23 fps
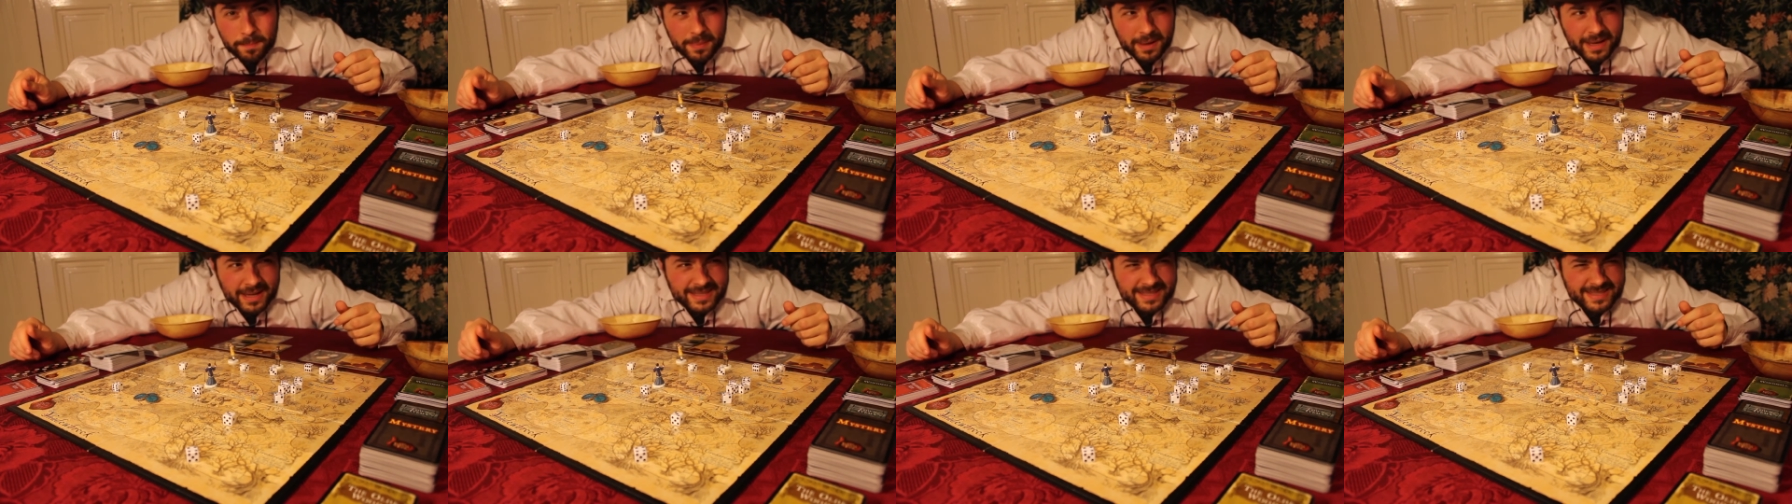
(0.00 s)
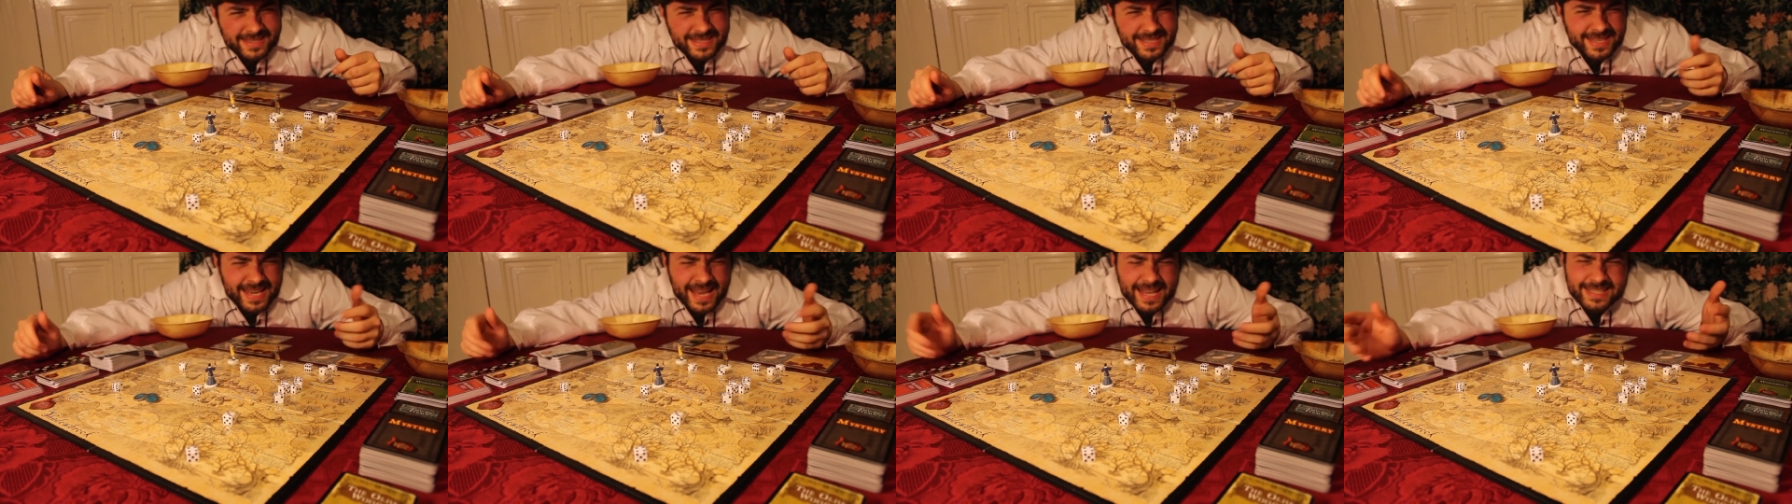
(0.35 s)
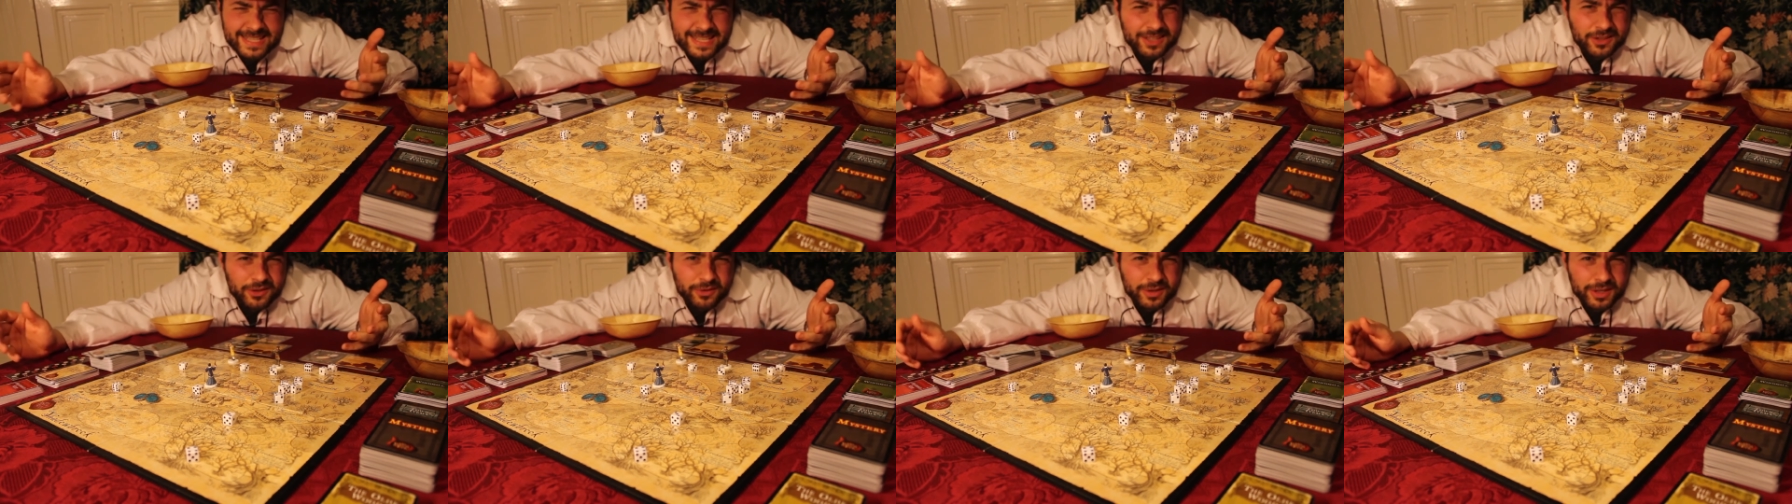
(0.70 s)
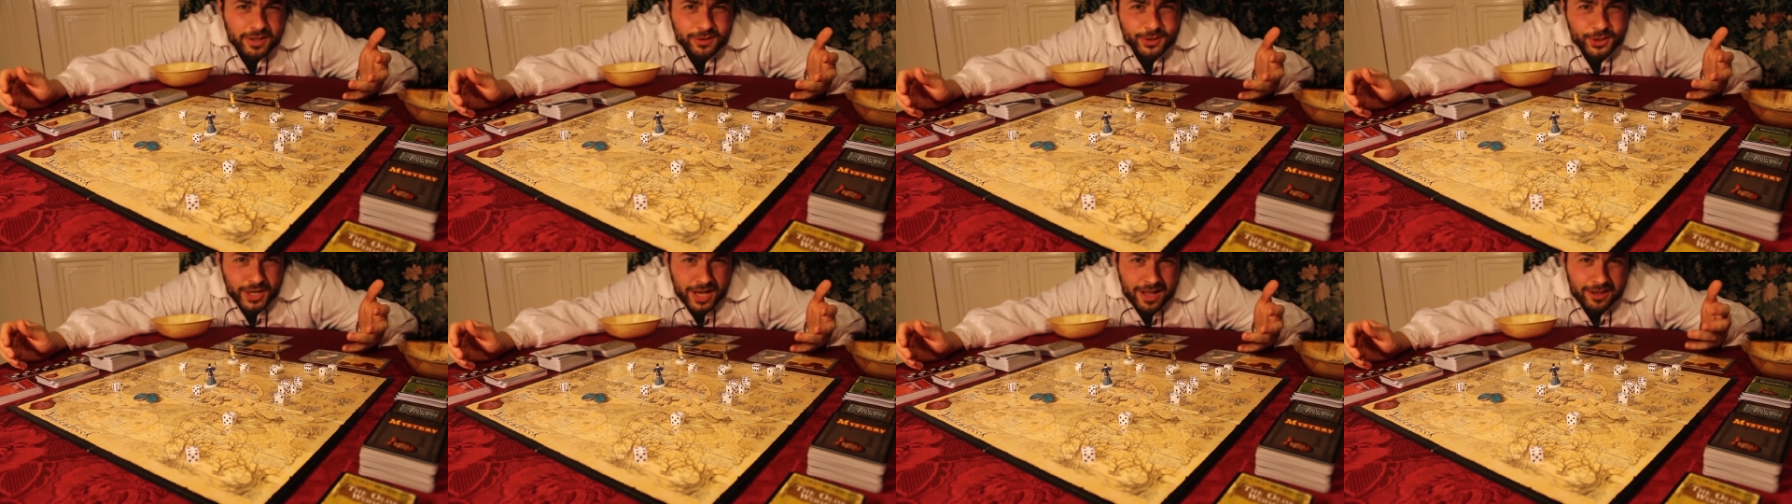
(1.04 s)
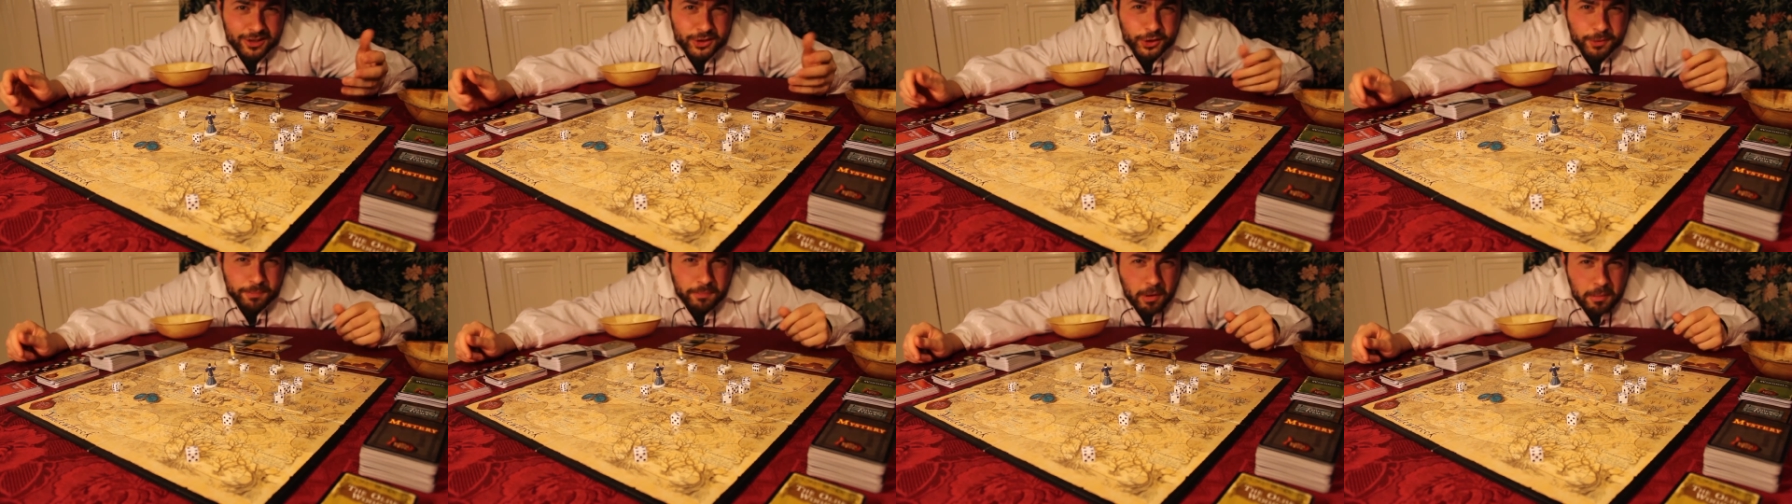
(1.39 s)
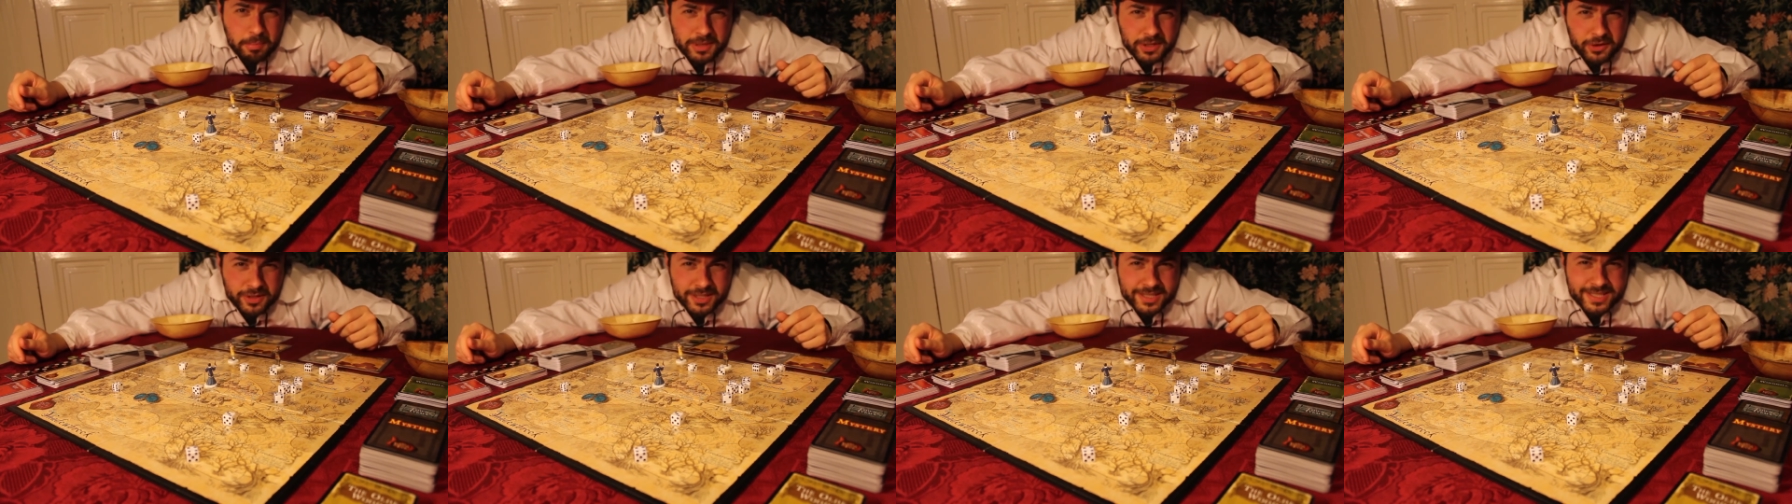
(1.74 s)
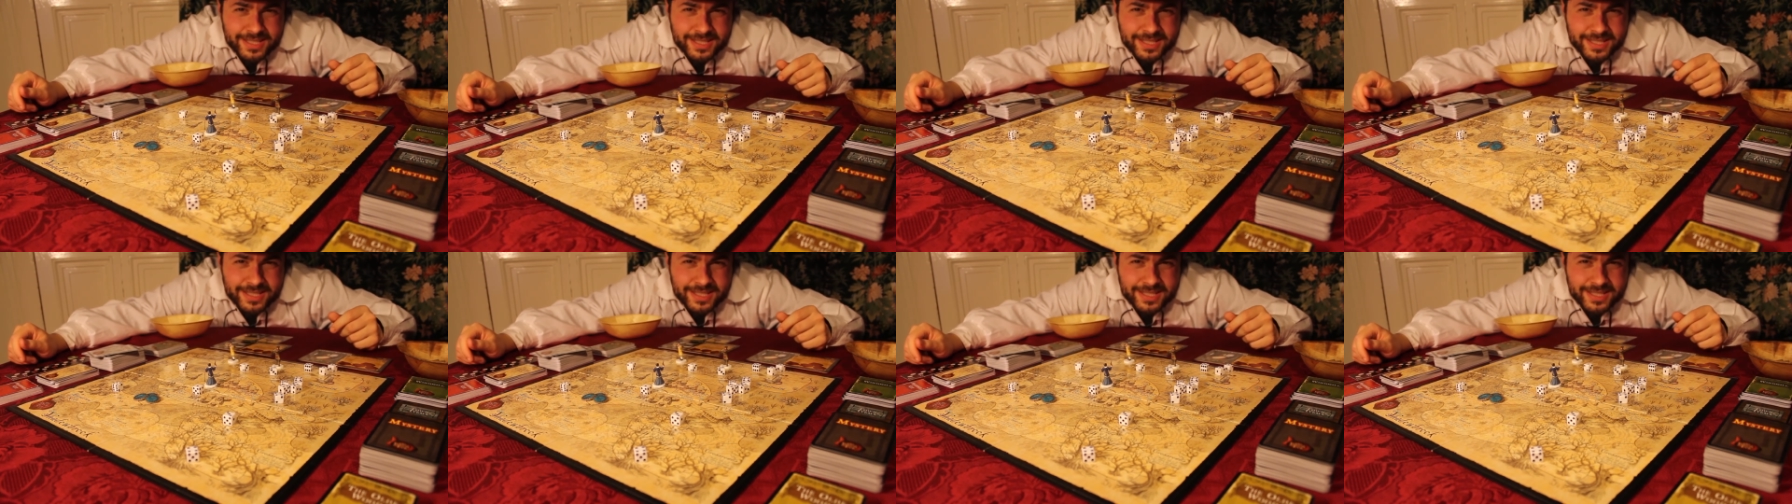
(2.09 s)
but to get any real challenge, you're probably going